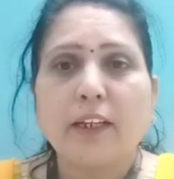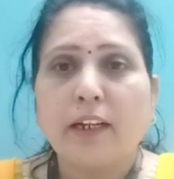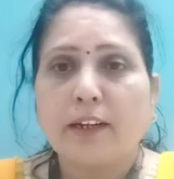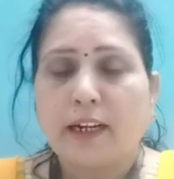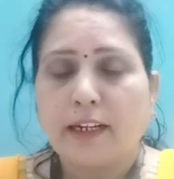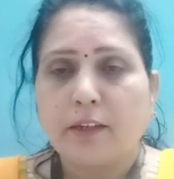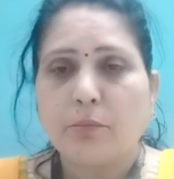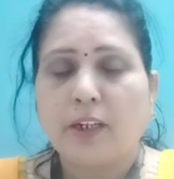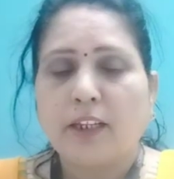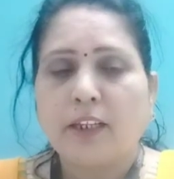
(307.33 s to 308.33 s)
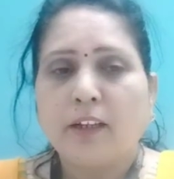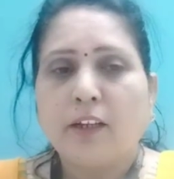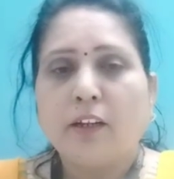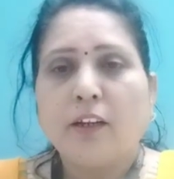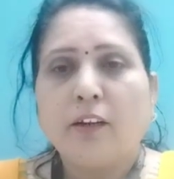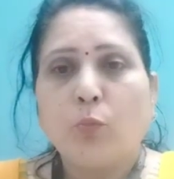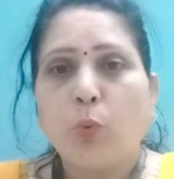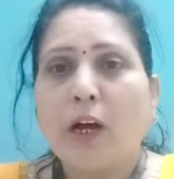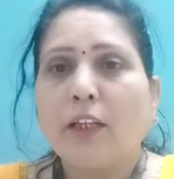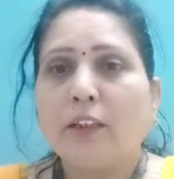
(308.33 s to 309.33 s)
randomly
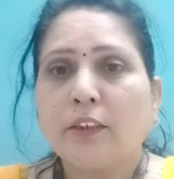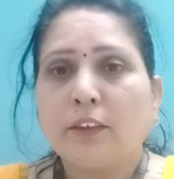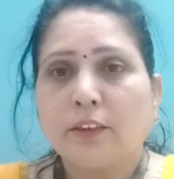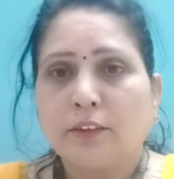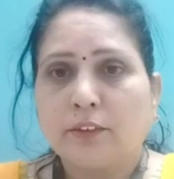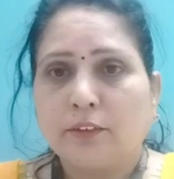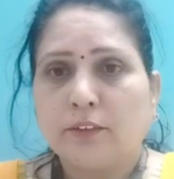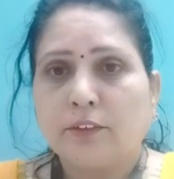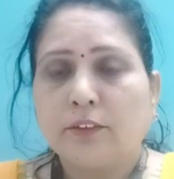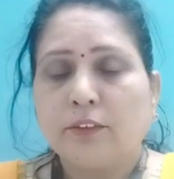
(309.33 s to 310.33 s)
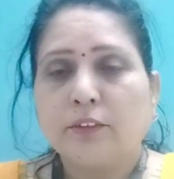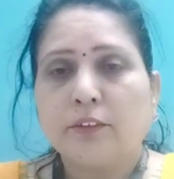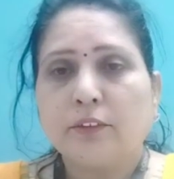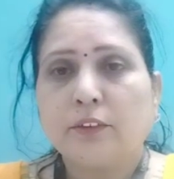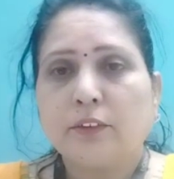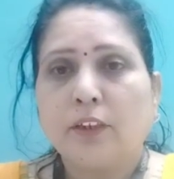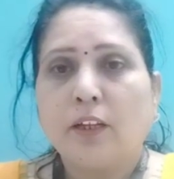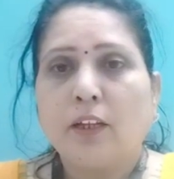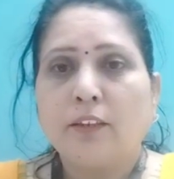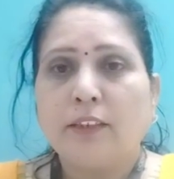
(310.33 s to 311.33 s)

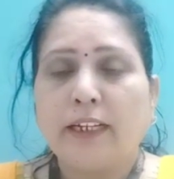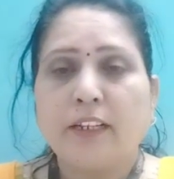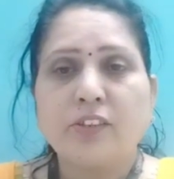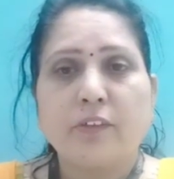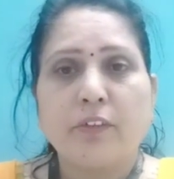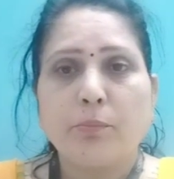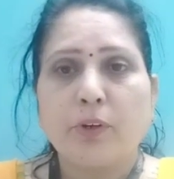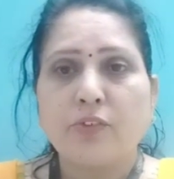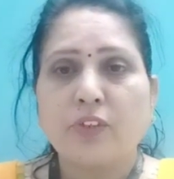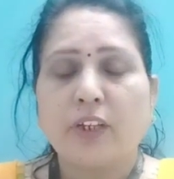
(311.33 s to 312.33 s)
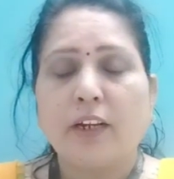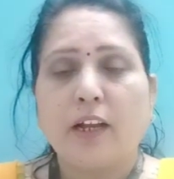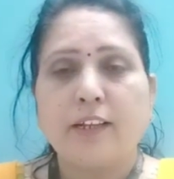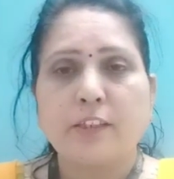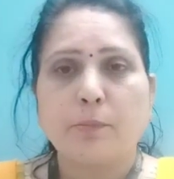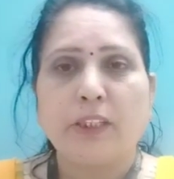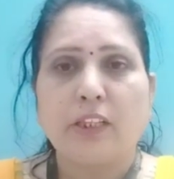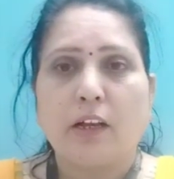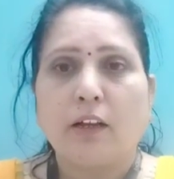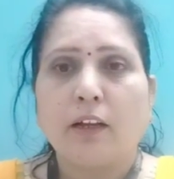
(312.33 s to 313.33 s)
197%
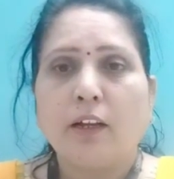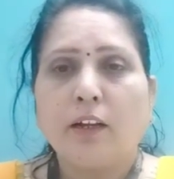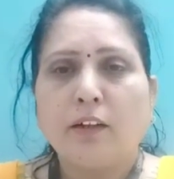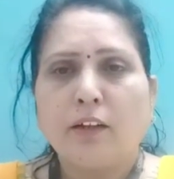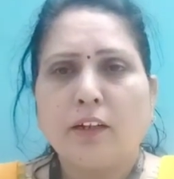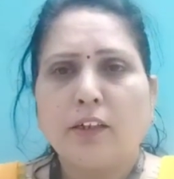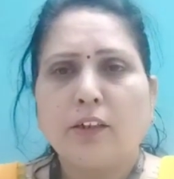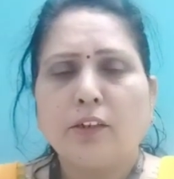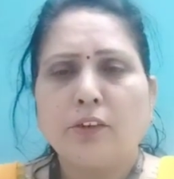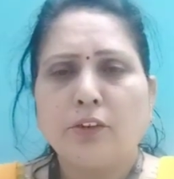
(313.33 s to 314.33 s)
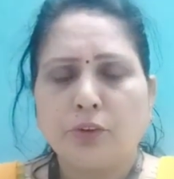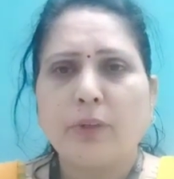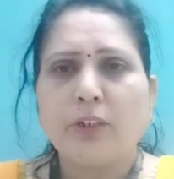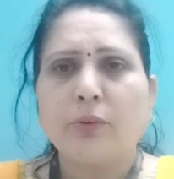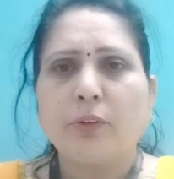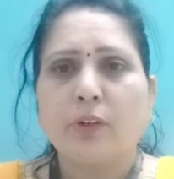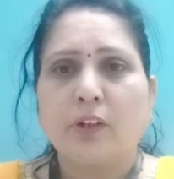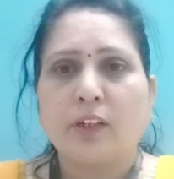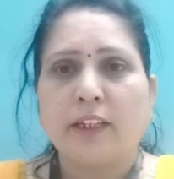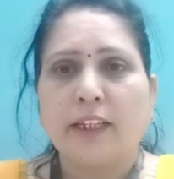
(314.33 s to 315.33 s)
Asmita, do you have
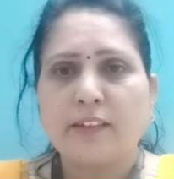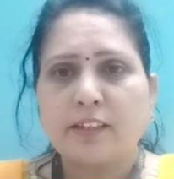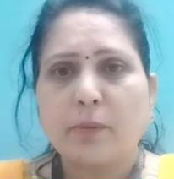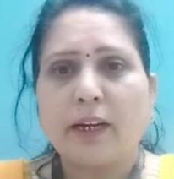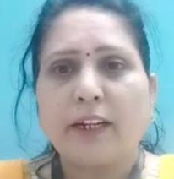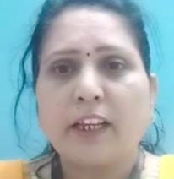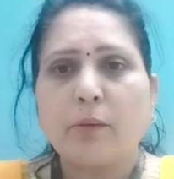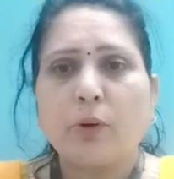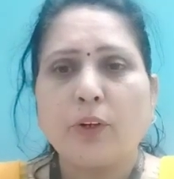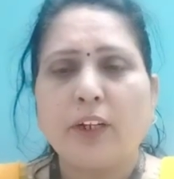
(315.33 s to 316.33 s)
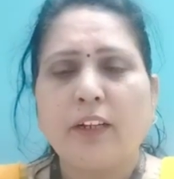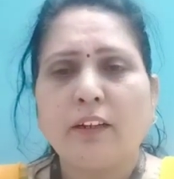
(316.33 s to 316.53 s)
to get some idea about it?